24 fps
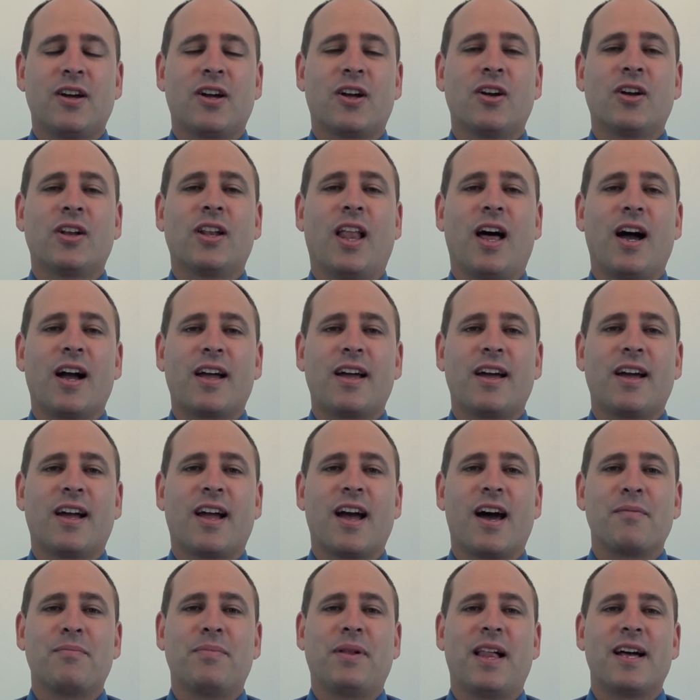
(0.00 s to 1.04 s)
Good luck.
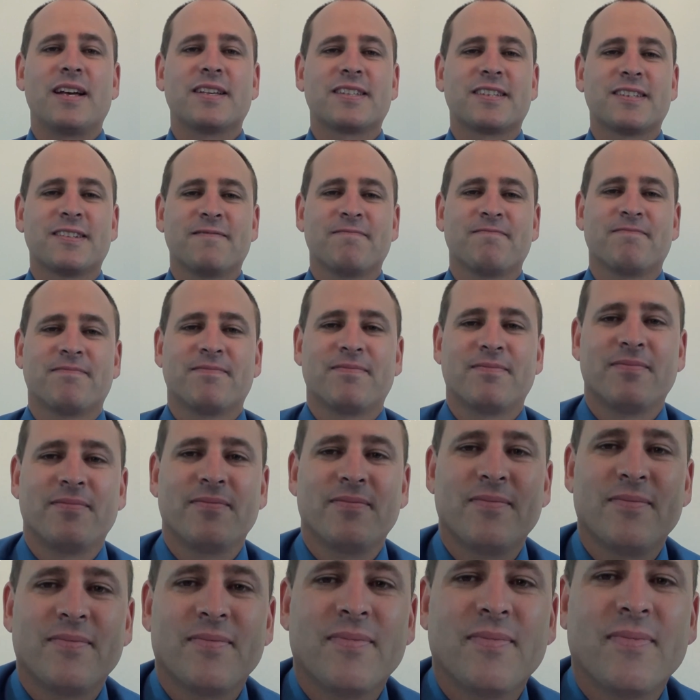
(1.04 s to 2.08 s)
God
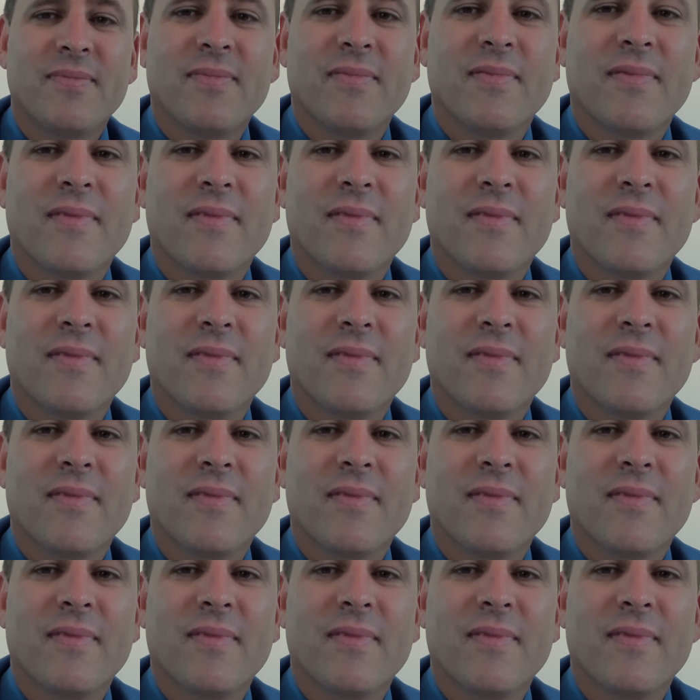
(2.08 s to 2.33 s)
bless.